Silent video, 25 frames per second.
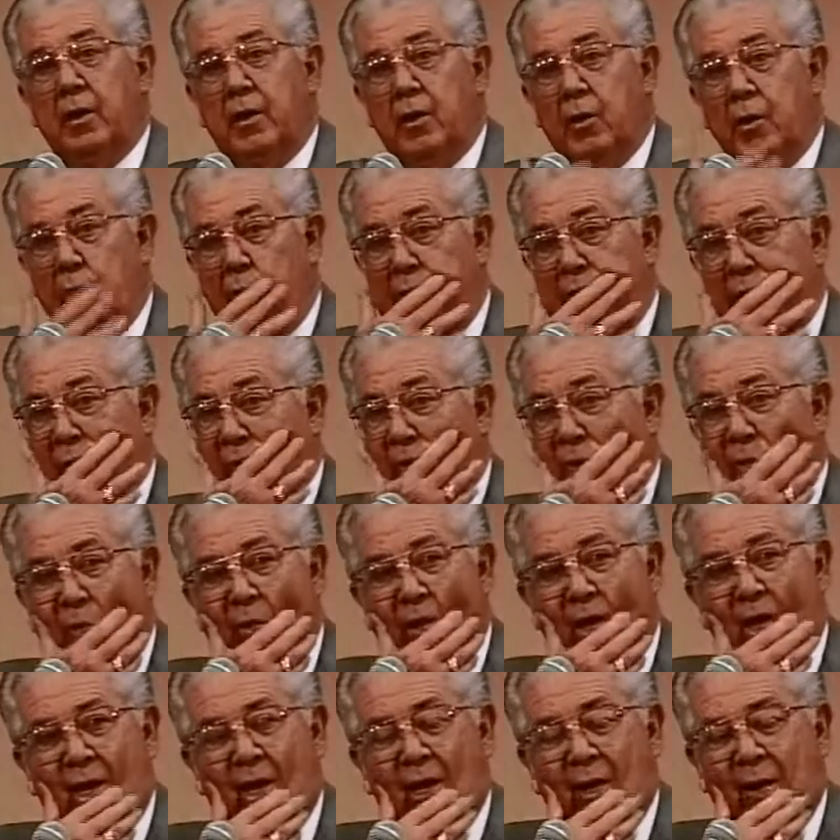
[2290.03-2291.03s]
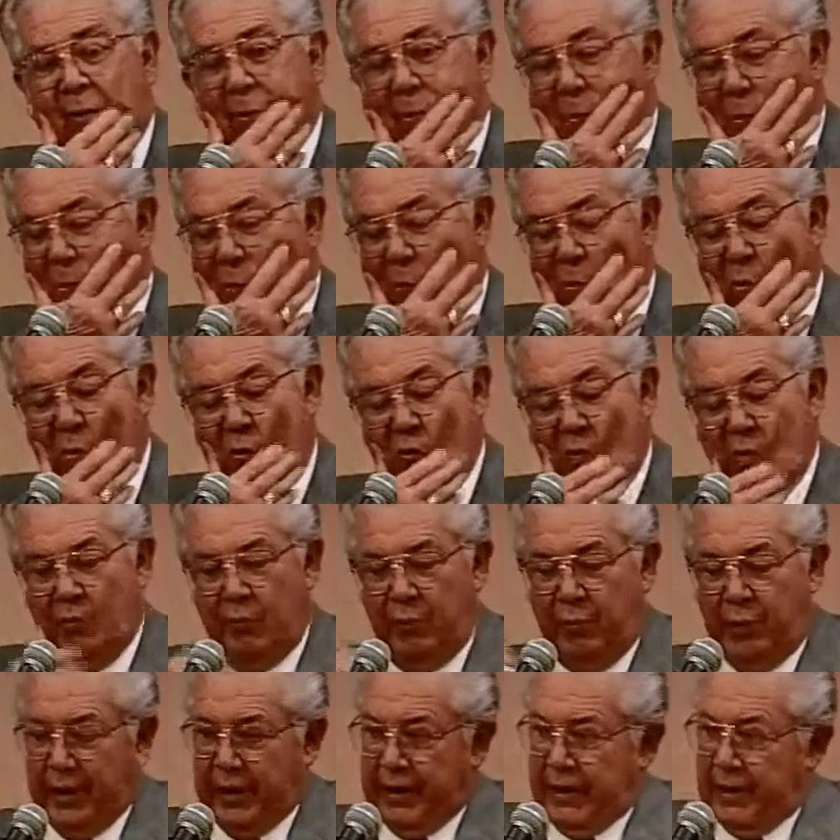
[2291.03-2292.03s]
We will be
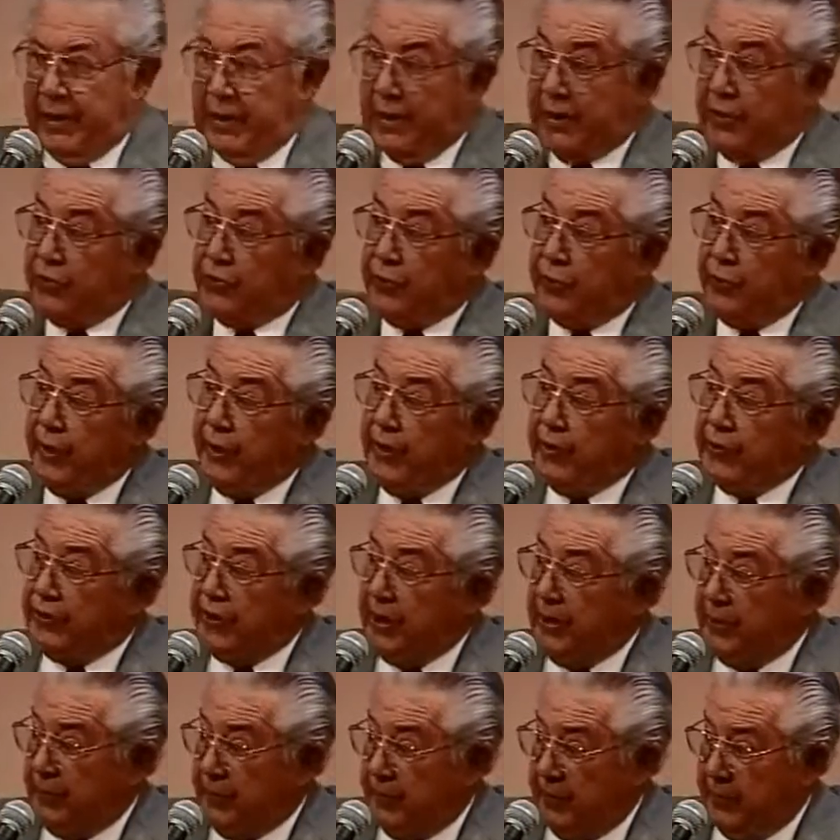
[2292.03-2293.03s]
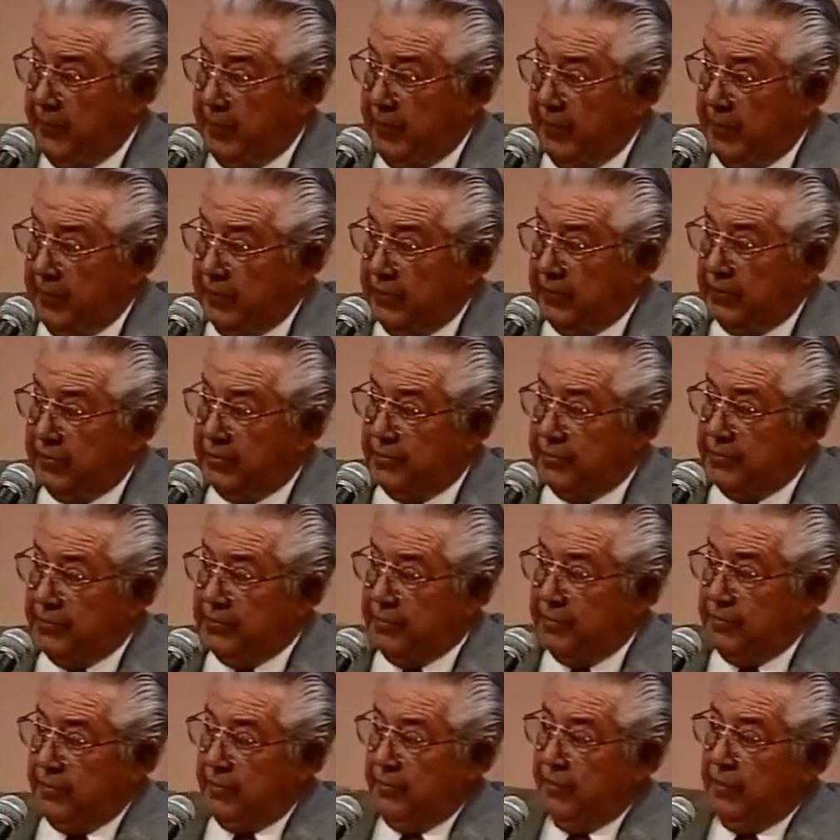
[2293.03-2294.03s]
breaking into three subcommittees
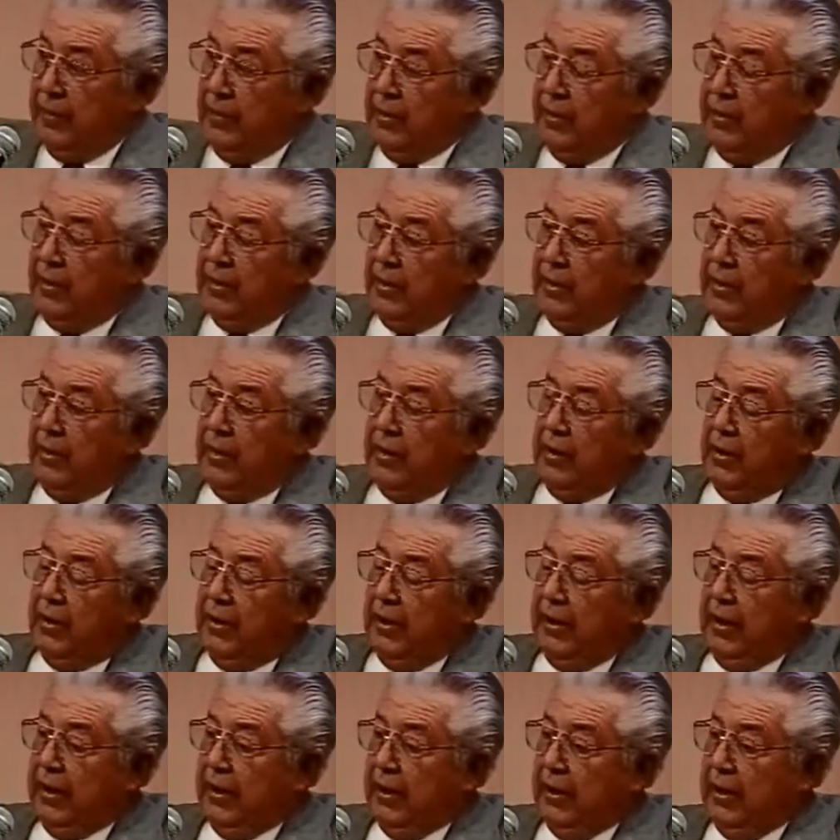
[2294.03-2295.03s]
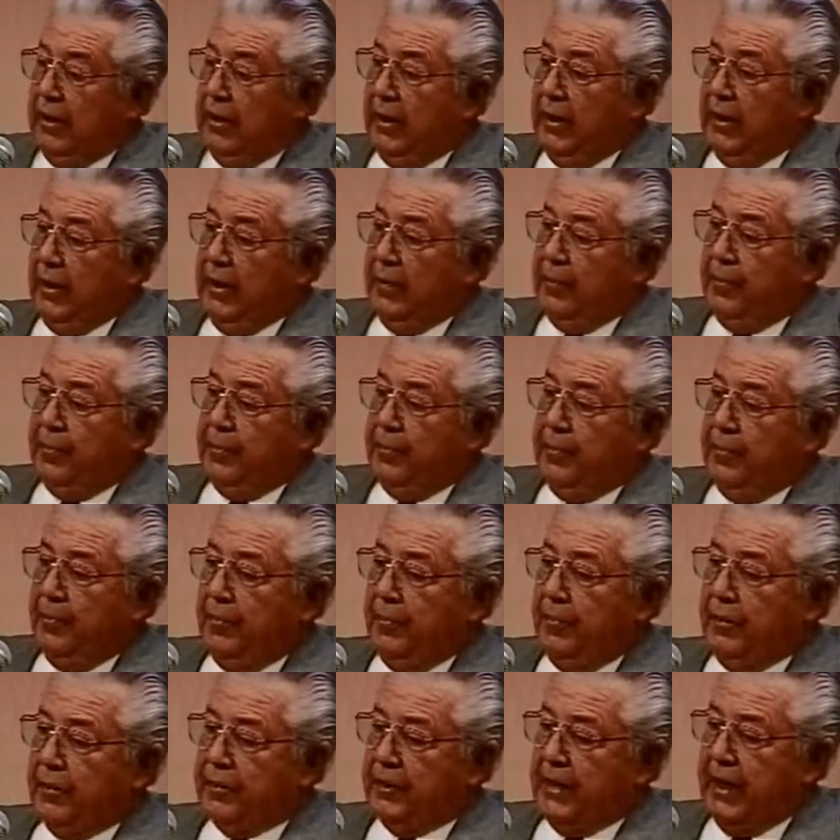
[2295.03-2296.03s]
and uh,
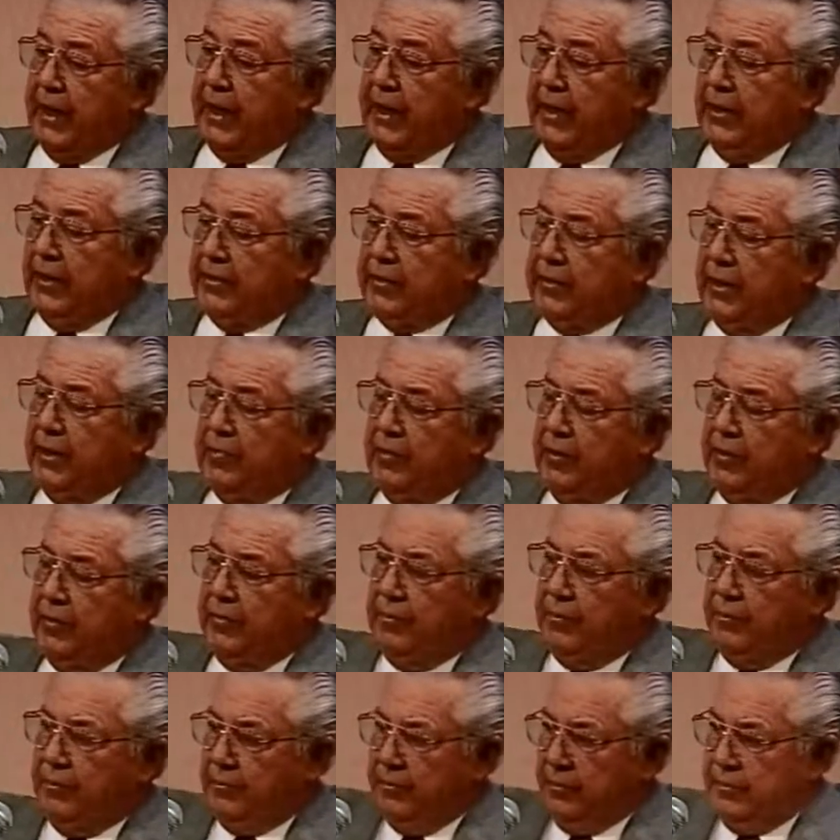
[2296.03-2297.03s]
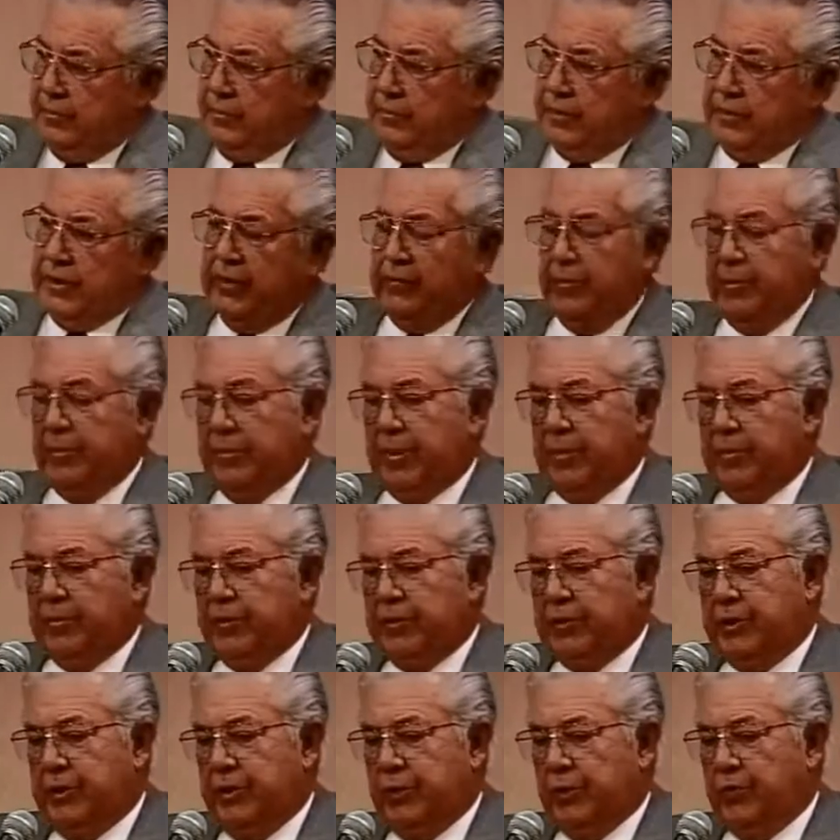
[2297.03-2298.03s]
assigning seven, seven members
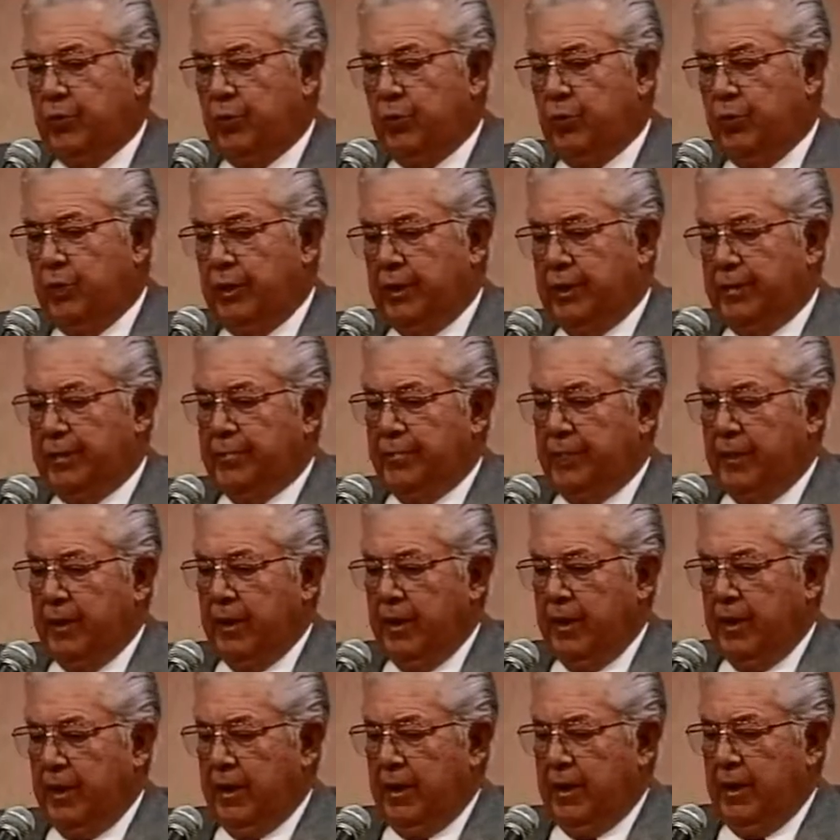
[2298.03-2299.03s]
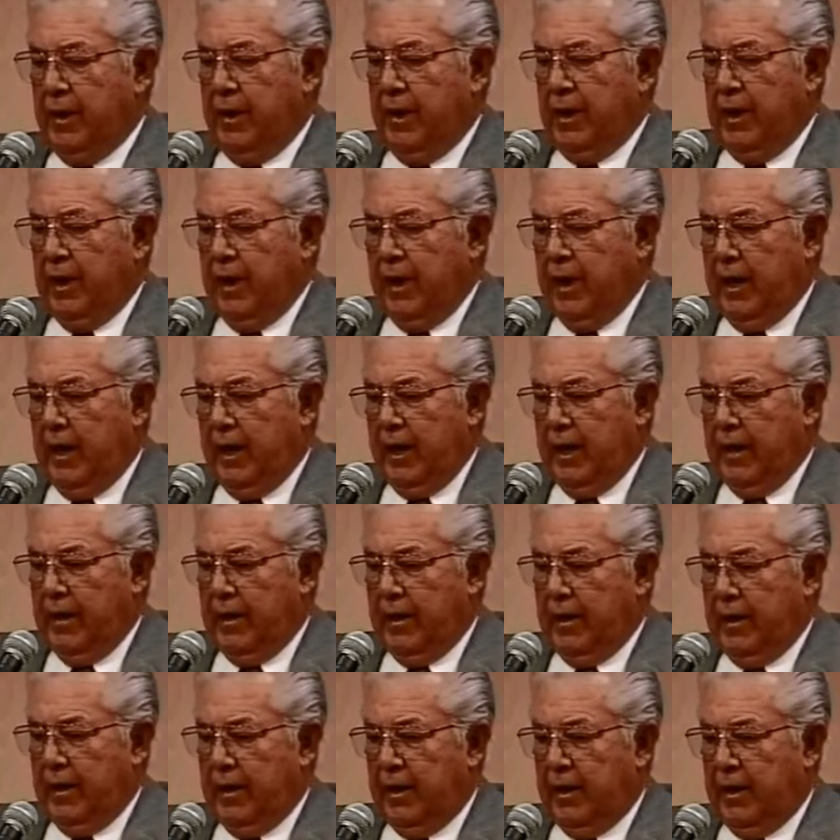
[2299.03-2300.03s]
to each one. And
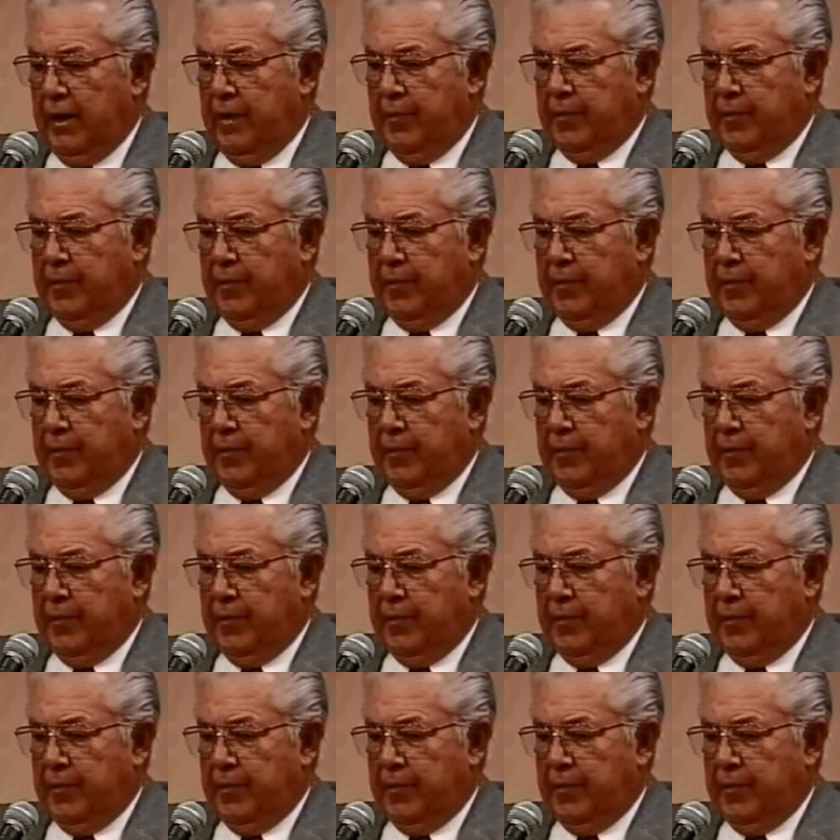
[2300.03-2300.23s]
uh,